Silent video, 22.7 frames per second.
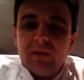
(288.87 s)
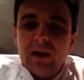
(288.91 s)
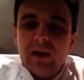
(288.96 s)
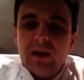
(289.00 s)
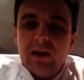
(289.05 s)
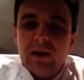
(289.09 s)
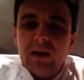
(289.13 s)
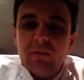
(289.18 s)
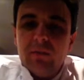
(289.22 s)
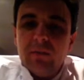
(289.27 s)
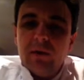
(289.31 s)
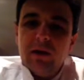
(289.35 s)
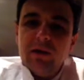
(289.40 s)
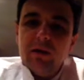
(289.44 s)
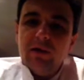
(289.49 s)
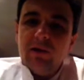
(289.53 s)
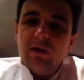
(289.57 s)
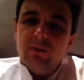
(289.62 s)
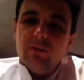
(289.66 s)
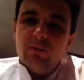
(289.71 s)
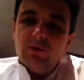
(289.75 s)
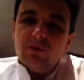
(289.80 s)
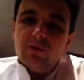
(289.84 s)
And
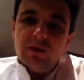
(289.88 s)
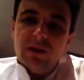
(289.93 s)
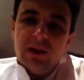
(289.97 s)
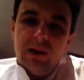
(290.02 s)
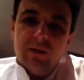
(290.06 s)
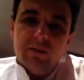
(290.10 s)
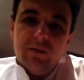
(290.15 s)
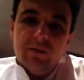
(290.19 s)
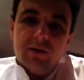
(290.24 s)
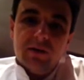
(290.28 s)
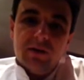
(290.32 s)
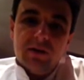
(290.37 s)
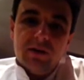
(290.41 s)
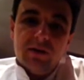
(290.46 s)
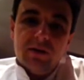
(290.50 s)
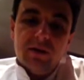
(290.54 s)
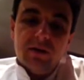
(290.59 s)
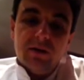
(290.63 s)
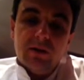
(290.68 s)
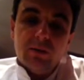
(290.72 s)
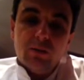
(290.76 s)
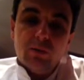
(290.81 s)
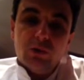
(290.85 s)
then what's going to happen in the